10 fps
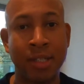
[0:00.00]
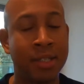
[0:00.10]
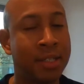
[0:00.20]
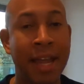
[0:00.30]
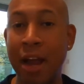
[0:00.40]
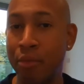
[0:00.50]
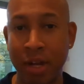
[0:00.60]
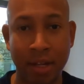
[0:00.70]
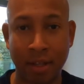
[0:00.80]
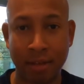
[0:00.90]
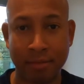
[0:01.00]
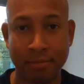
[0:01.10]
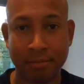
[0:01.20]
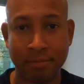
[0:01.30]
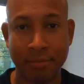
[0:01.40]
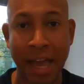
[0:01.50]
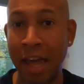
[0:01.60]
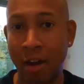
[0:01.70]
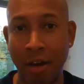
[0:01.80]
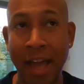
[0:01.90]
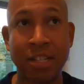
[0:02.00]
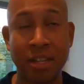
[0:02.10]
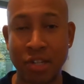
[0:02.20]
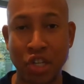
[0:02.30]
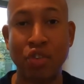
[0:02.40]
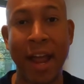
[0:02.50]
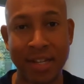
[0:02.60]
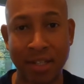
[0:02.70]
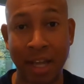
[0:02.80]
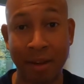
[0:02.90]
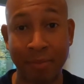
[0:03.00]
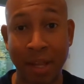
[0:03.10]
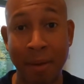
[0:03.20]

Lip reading: Not really at all. Actually, it's a trash game.